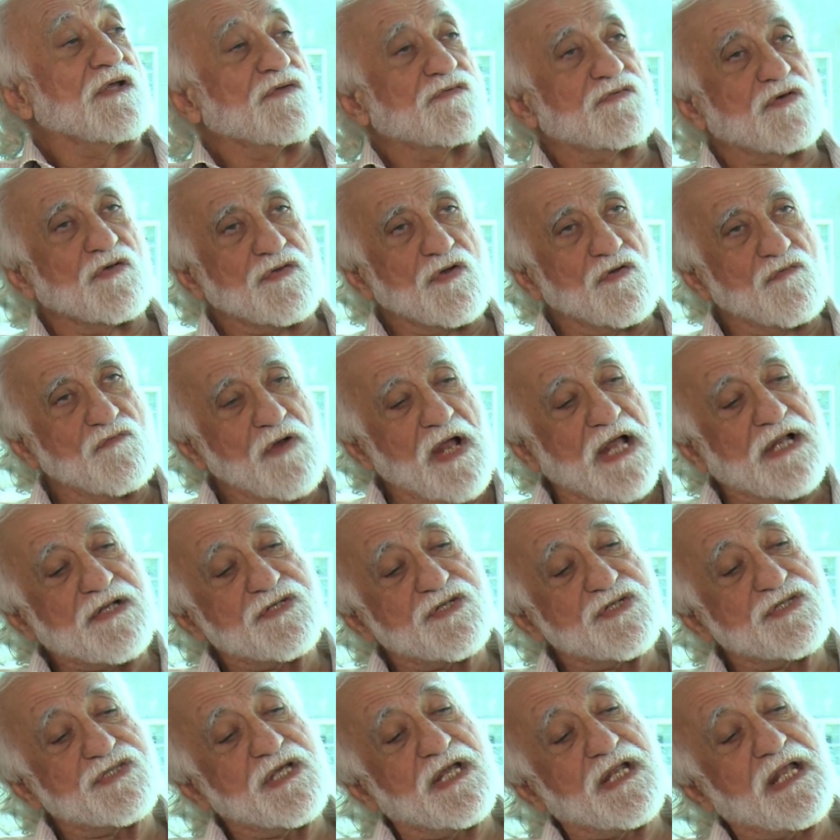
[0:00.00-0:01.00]
So the
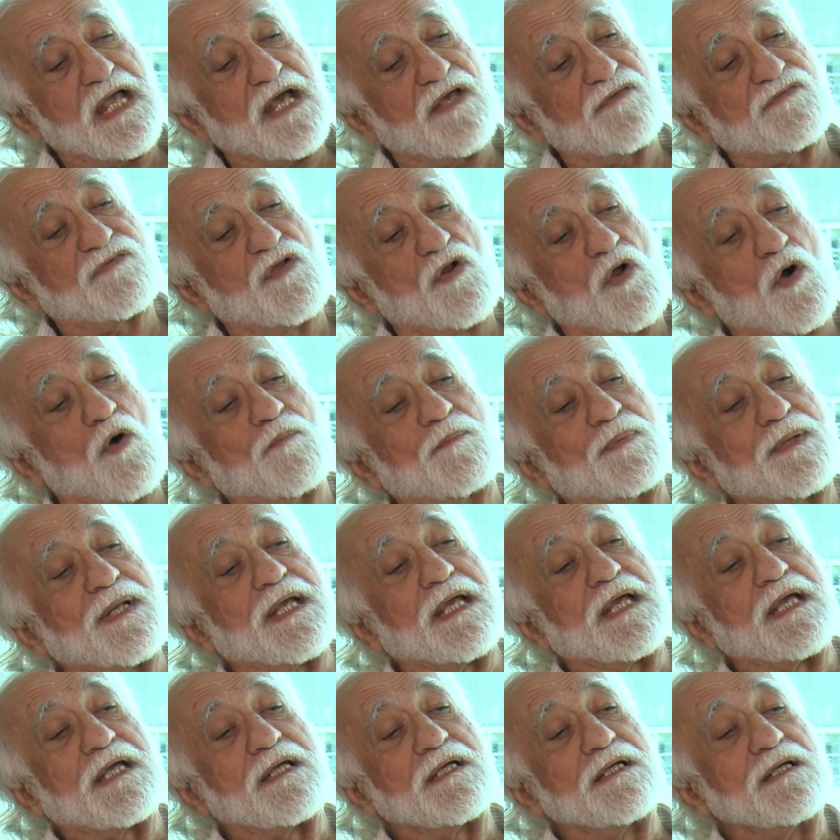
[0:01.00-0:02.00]
wrench that has an
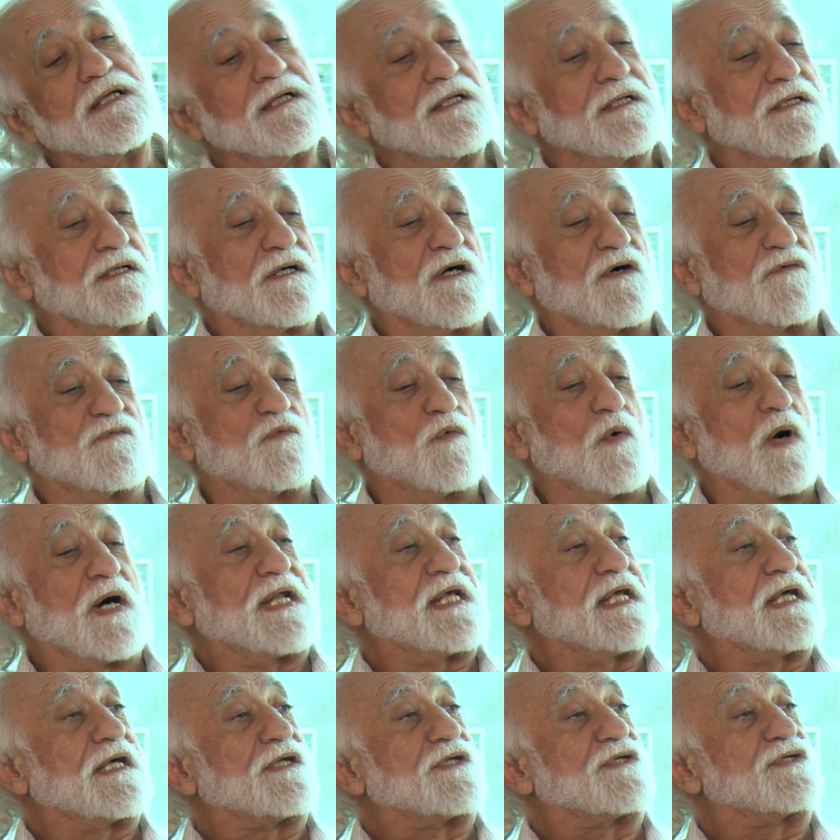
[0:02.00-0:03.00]
opening of 1
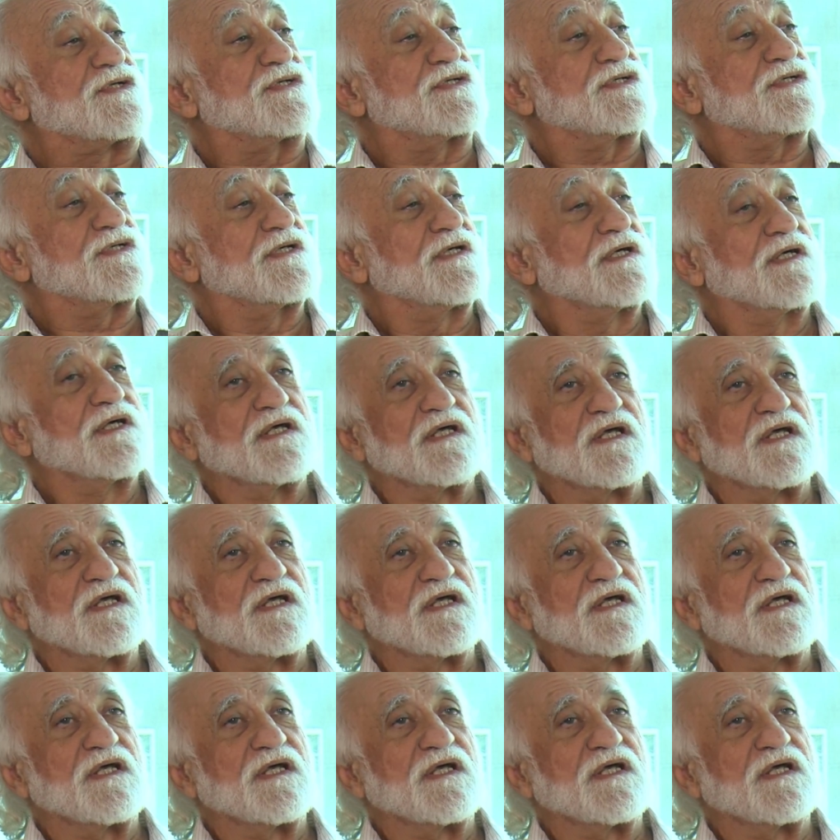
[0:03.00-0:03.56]
inch